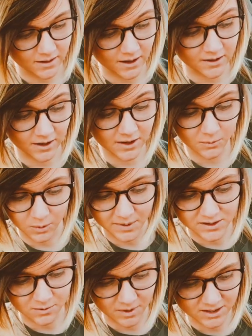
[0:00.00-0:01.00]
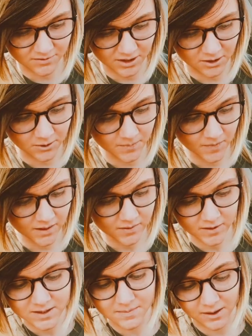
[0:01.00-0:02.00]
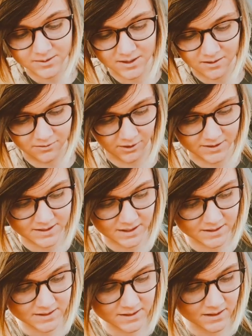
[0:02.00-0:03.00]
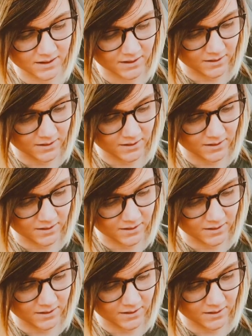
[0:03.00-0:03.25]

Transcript: And nothing will be too much for you. This mountain, for instance.